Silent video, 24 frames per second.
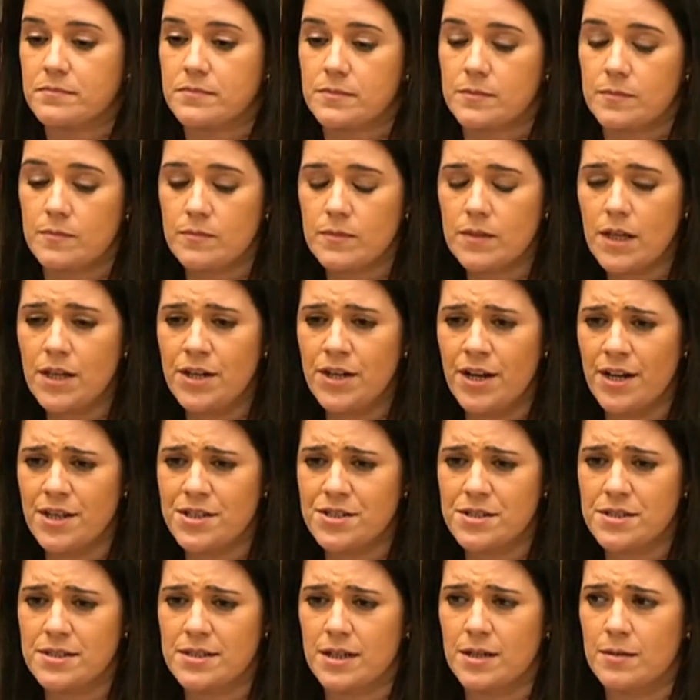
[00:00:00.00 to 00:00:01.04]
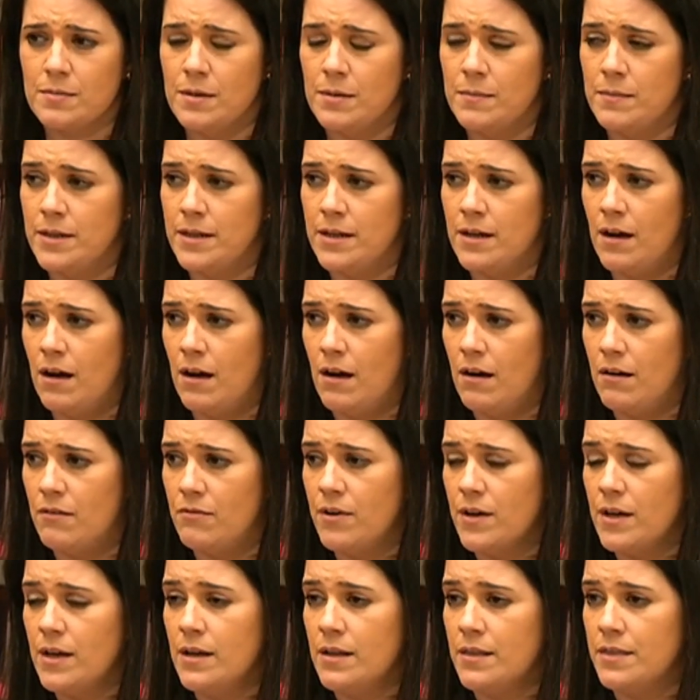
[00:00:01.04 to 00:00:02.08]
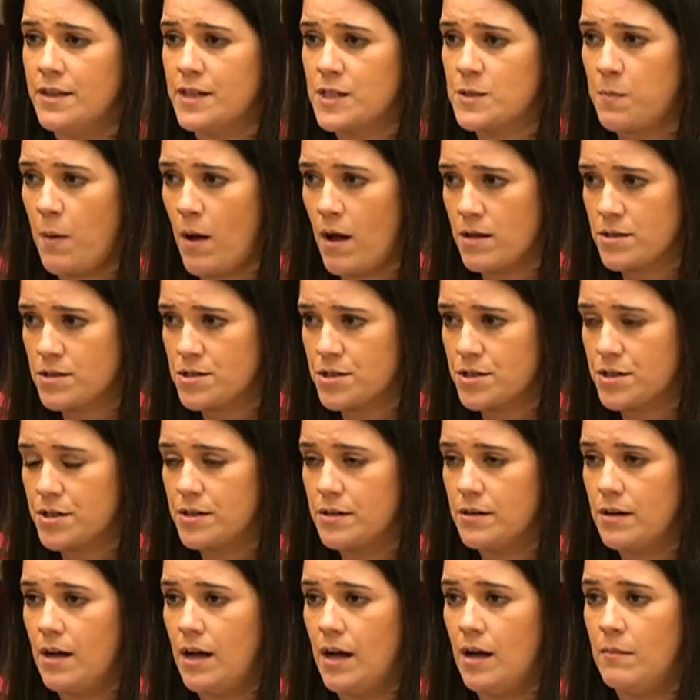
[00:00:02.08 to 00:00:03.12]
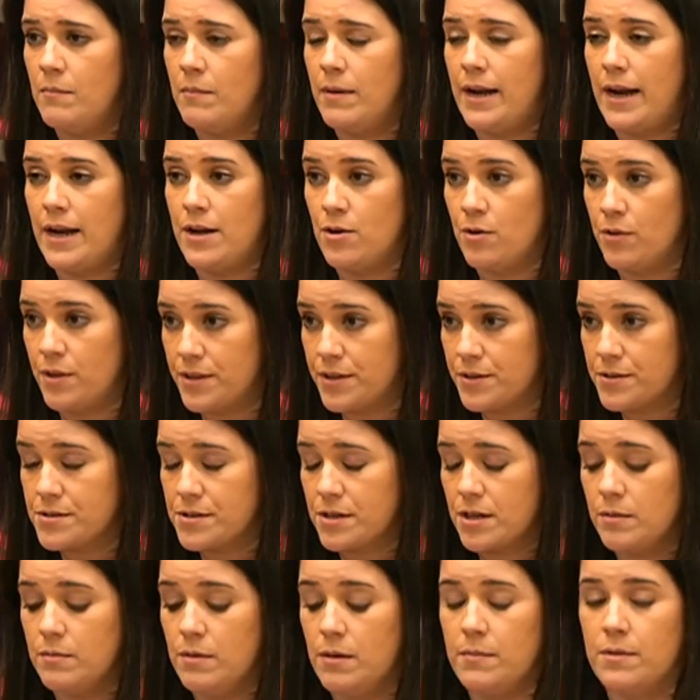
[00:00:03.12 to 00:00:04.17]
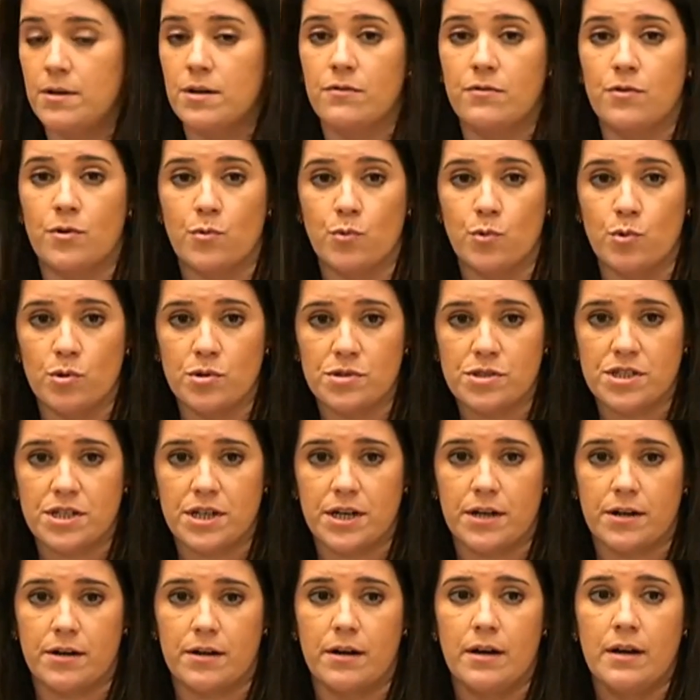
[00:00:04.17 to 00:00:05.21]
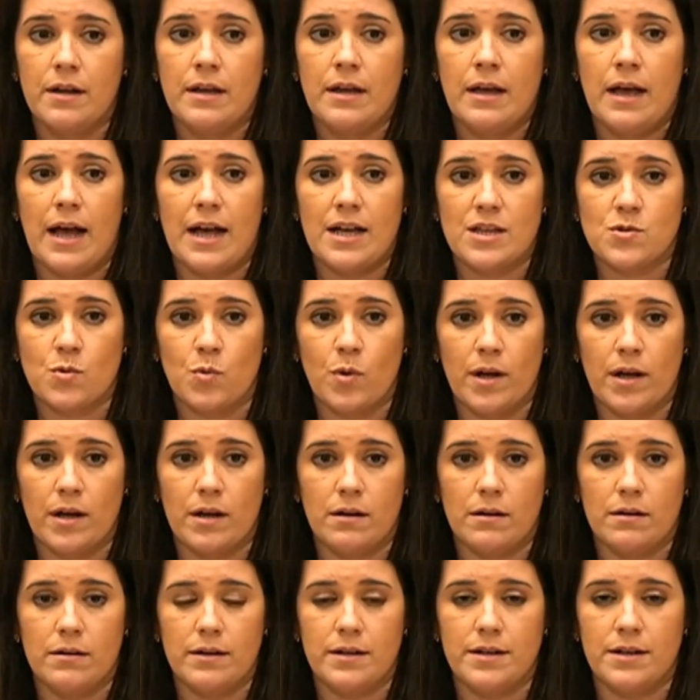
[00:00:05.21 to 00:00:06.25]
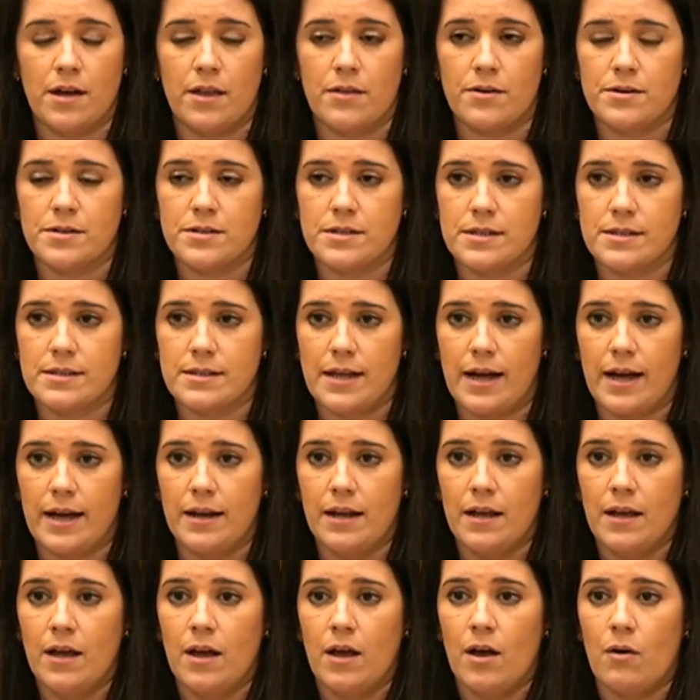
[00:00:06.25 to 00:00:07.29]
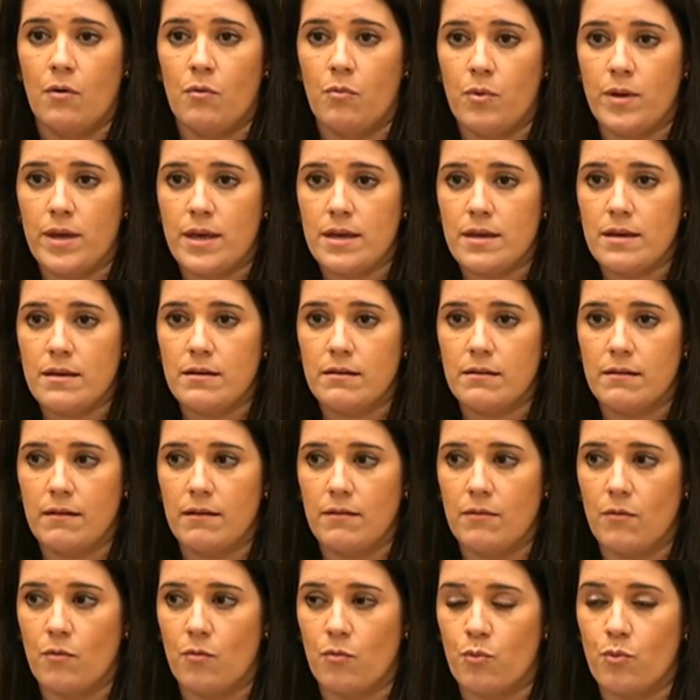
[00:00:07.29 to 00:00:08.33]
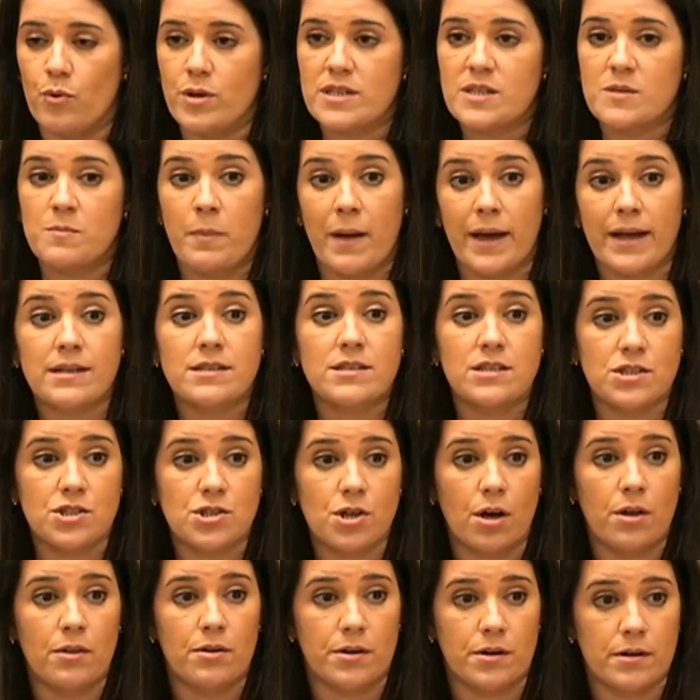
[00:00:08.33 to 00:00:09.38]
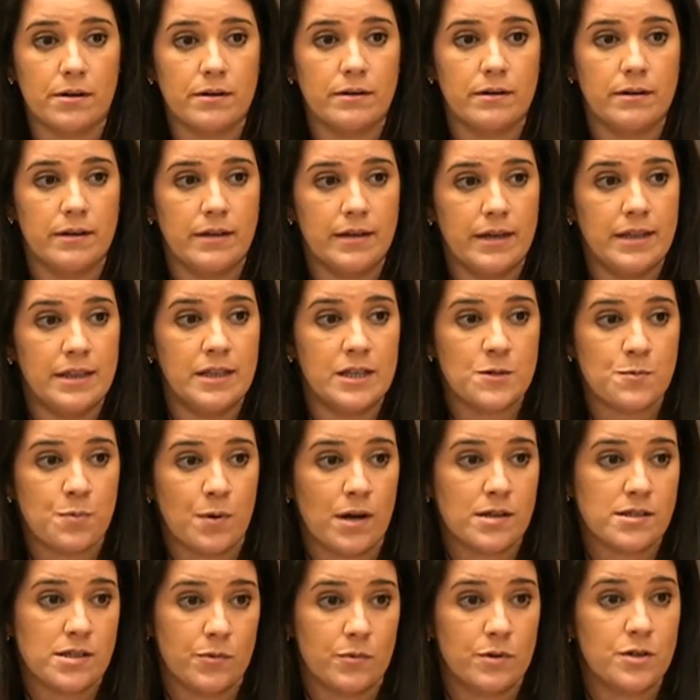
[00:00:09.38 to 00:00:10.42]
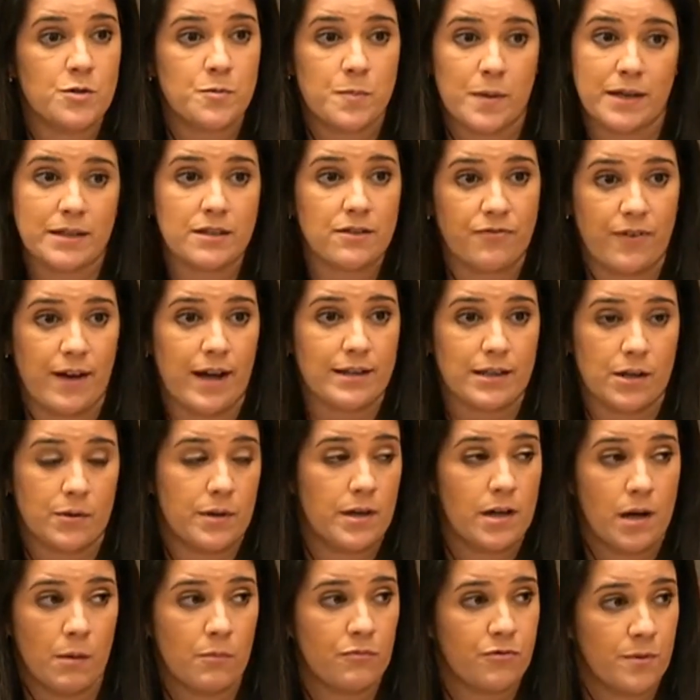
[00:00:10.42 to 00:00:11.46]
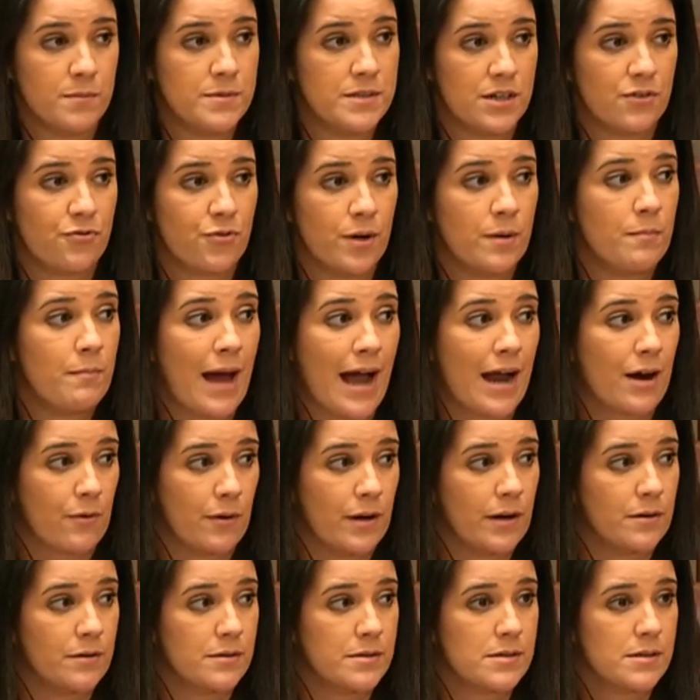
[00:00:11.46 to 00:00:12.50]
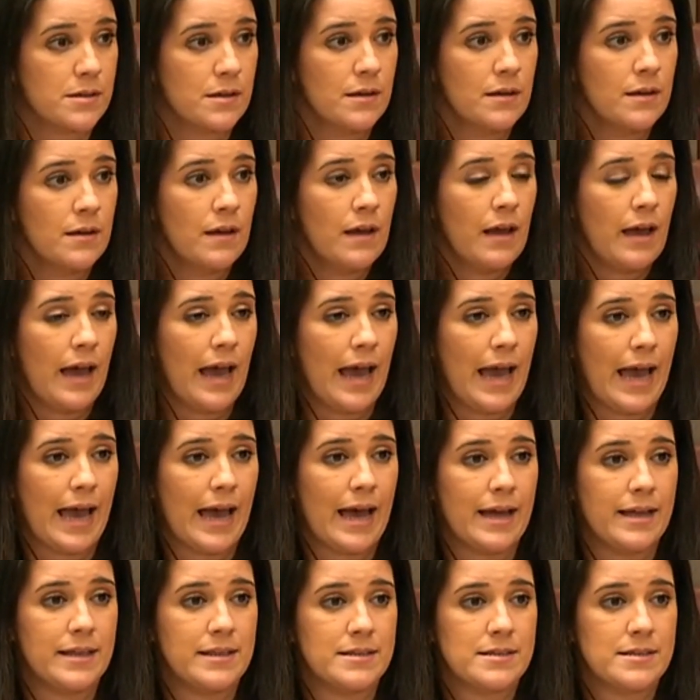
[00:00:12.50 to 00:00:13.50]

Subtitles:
not just a commitment of the sponsor, but I know that there's a commitment of the rules chair as well and others, is that we respect each other in this process, and we respect the fact that we come from different backgrounds. And